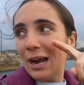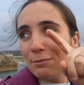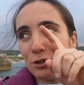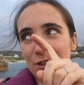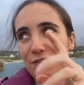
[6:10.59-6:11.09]

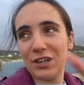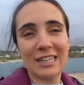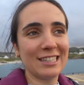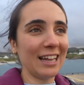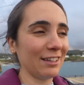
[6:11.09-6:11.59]
I'm just afraid
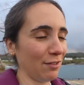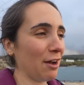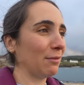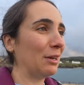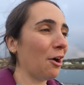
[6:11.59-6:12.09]
that the
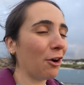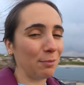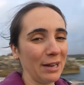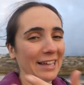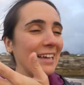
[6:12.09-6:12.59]
van will lock,
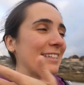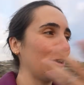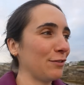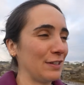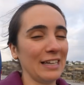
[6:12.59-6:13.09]
but I guess
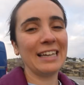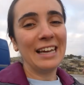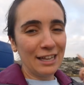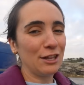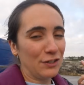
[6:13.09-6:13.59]
obviously
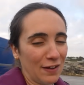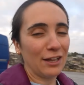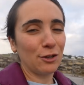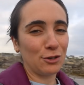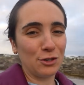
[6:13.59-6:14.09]
this
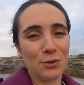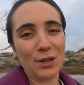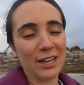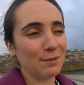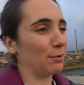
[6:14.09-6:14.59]
van doesn't do
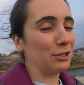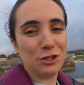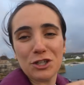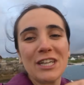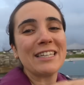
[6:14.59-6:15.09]
that. But
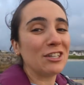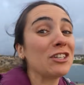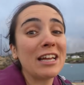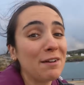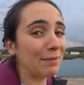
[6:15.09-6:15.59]
it's just in